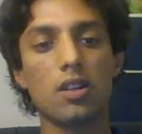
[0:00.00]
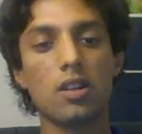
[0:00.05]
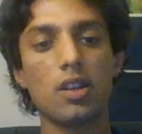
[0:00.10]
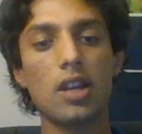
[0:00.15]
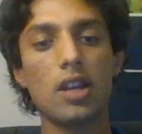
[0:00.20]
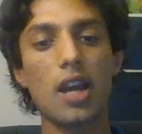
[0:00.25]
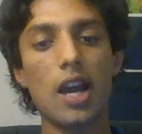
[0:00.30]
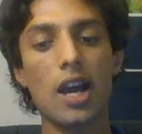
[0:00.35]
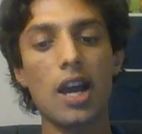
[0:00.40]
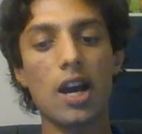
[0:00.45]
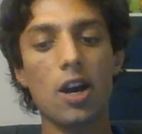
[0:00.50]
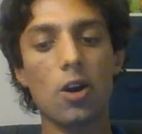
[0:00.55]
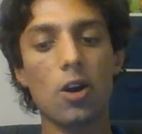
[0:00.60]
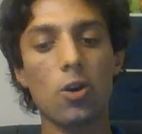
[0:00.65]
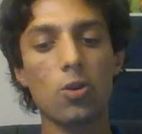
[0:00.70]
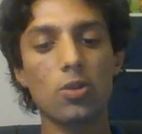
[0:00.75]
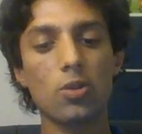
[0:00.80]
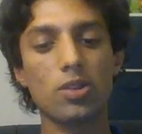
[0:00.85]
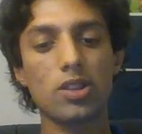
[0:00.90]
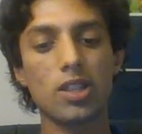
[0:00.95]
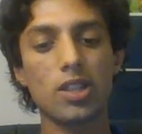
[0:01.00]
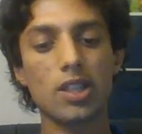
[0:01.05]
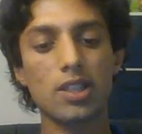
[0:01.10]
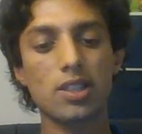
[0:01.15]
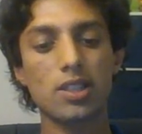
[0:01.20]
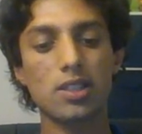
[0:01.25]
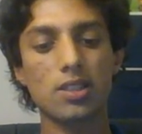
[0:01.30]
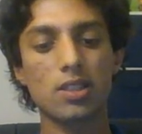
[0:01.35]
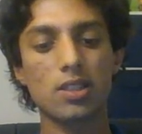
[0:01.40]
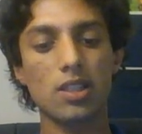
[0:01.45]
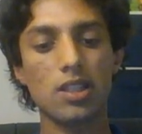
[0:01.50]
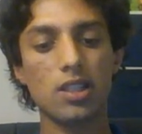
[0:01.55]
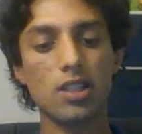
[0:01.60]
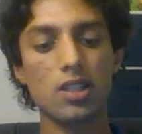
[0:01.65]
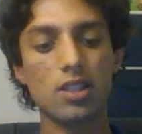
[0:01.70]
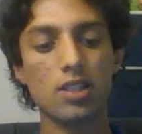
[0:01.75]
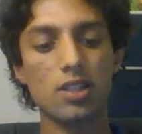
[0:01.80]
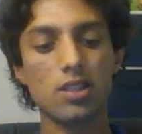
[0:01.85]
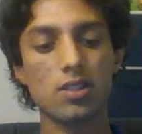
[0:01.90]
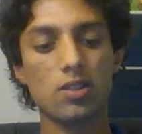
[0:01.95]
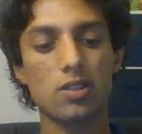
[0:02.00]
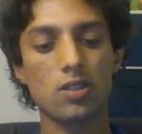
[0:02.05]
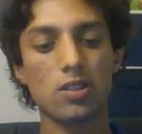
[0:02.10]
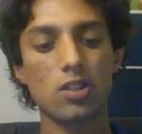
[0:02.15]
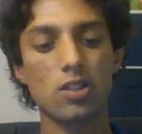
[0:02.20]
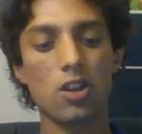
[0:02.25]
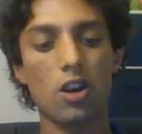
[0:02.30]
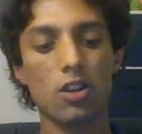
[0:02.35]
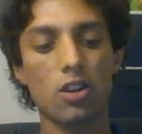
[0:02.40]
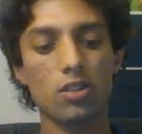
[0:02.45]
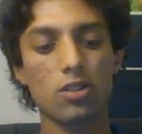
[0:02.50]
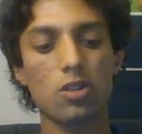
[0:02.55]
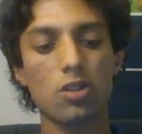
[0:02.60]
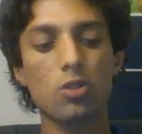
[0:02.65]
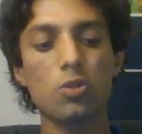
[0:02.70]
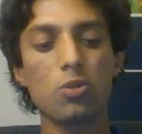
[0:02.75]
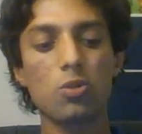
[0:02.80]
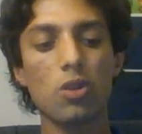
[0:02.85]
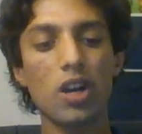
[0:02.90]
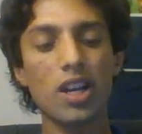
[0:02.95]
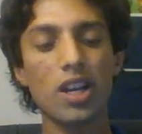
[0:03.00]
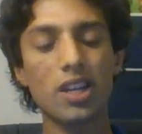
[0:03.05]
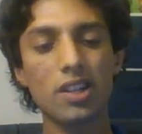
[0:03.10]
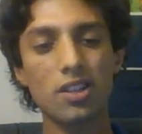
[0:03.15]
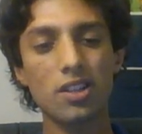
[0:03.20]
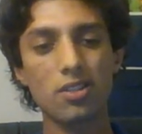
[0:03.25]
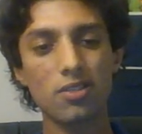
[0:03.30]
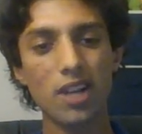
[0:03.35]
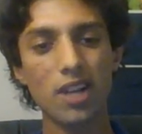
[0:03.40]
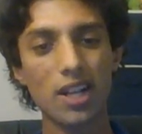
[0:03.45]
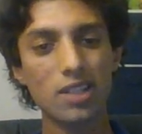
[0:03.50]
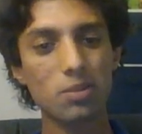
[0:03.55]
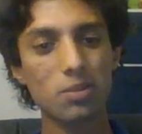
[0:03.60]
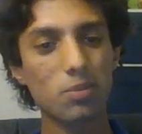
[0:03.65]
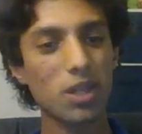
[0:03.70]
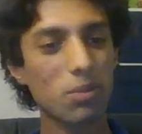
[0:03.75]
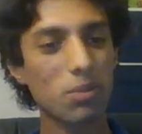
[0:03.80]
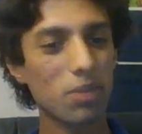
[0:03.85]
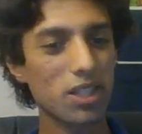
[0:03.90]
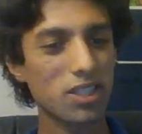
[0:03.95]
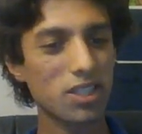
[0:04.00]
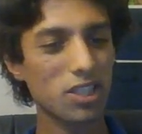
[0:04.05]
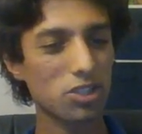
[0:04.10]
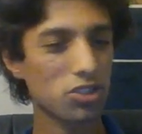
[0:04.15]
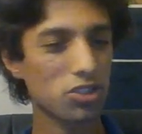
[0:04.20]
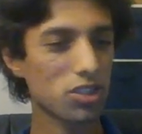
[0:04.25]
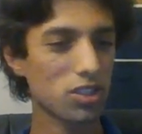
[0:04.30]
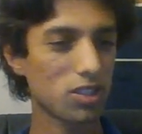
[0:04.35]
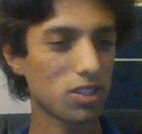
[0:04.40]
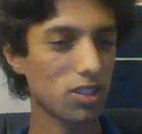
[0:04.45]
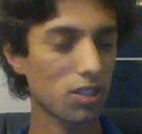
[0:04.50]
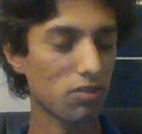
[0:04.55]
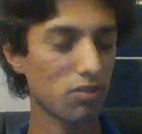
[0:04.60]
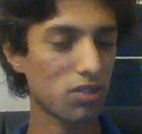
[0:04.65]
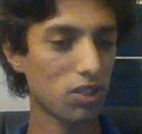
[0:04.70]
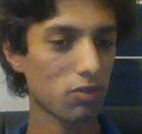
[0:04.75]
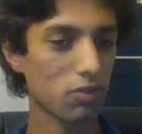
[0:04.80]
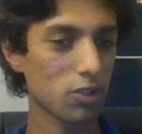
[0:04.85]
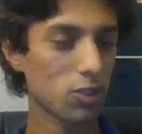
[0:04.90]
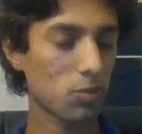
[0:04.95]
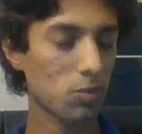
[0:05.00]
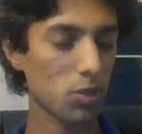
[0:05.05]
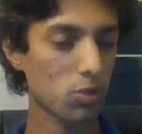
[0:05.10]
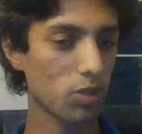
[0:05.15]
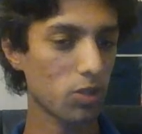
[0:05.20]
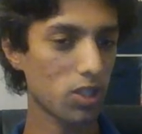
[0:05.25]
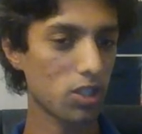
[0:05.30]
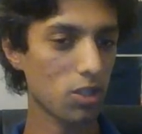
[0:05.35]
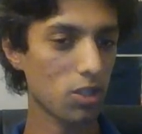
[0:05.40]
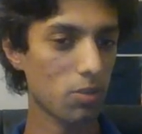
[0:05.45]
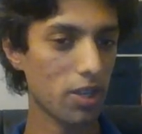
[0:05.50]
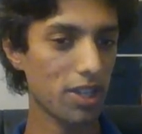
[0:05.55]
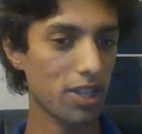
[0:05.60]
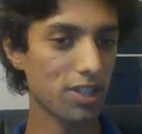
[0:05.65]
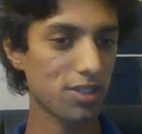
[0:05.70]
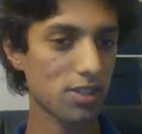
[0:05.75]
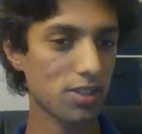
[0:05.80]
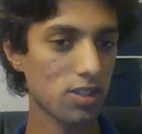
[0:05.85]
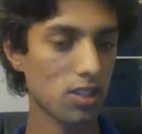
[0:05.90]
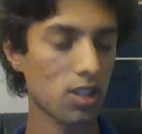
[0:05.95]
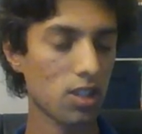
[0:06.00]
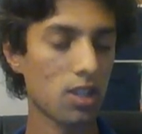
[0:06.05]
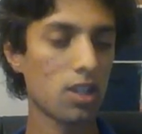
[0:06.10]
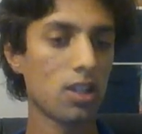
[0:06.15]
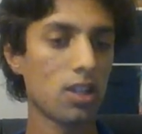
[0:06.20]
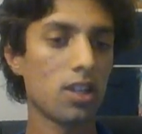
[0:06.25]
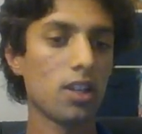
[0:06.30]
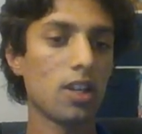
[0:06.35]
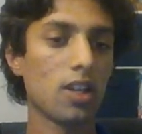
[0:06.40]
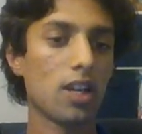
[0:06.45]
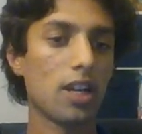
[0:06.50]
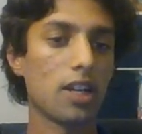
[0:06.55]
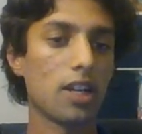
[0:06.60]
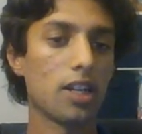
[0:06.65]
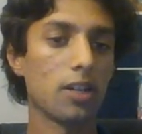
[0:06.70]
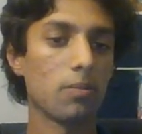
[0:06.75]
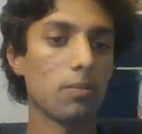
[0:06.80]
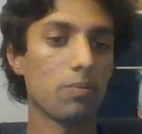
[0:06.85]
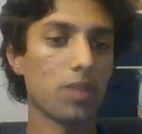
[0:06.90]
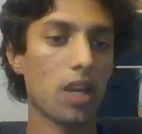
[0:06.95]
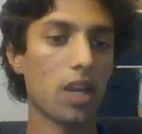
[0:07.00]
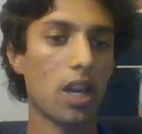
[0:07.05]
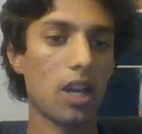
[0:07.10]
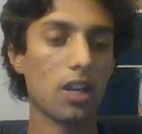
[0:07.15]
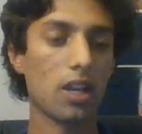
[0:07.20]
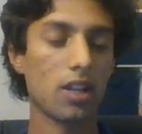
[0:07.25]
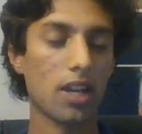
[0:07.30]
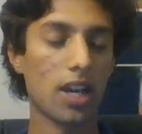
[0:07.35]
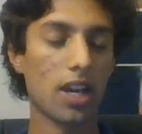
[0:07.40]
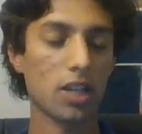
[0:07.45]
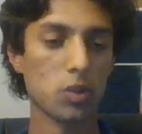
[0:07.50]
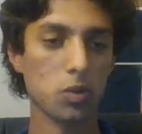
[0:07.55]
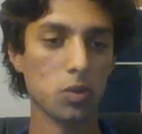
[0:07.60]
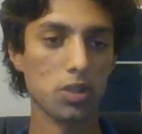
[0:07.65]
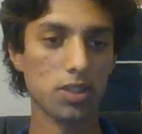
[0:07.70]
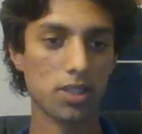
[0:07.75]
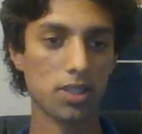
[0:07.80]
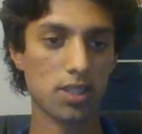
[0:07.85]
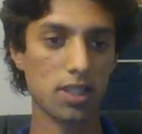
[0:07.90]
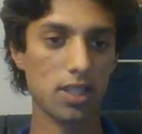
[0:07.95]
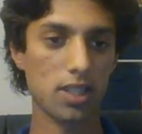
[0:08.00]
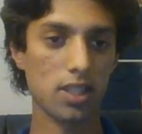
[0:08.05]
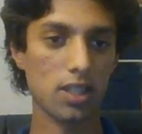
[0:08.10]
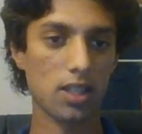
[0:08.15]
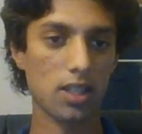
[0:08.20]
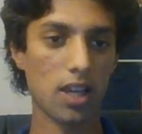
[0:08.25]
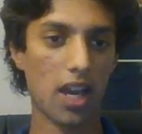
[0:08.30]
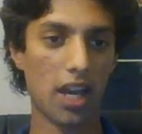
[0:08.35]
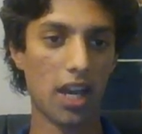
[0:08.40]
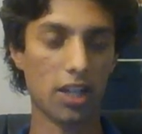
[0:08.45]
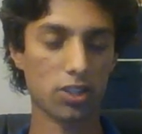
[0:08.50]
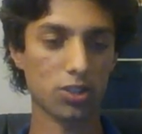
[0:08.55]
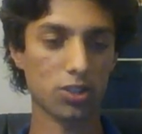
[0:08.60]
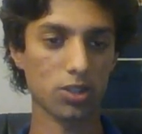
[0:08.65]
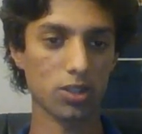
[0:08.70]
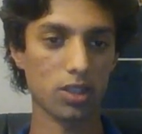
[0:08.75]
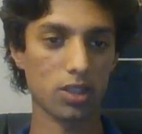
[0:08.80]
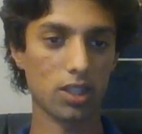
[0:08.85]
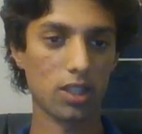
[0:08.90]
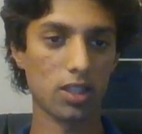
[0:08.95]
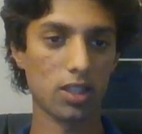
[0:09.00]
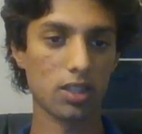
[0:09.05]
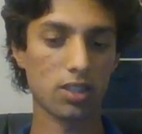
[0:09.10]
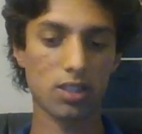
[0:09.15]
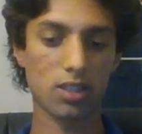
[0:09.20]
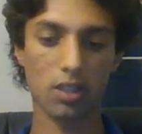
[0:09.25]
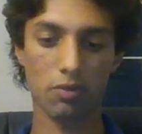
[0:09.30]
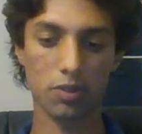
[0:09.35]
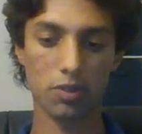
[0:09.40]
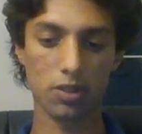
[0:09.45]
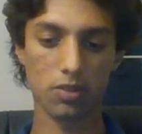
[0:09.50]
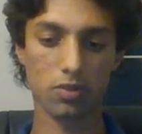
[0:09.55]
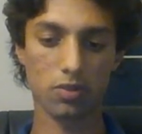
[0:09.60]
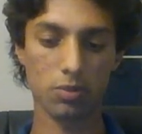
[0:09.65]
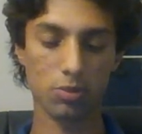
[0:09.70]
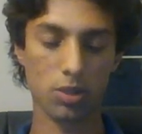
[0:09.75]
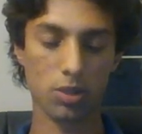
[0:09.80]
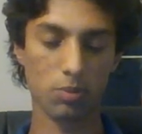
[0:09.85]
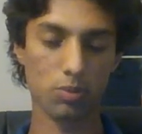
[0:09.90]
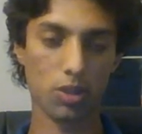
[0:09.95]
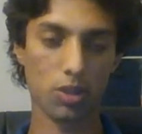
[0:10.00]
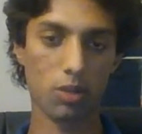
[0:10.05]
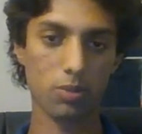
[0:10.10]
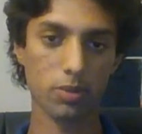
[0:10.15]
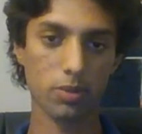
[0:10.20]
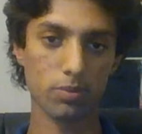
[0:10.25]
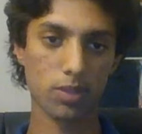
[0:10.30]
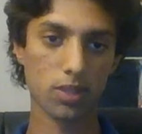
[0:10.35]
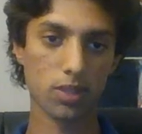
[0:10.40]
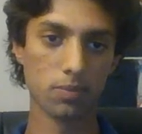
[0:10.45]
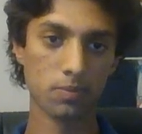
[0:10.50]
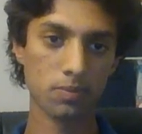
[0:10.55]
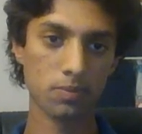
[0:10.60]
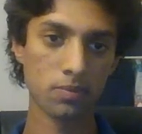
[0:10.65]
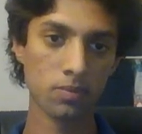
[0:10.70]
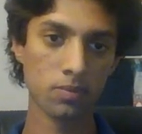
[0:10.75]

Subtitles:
Now, this is not quite a direct minimization of difference between domains, and as we'll see, actually suffers from some problems.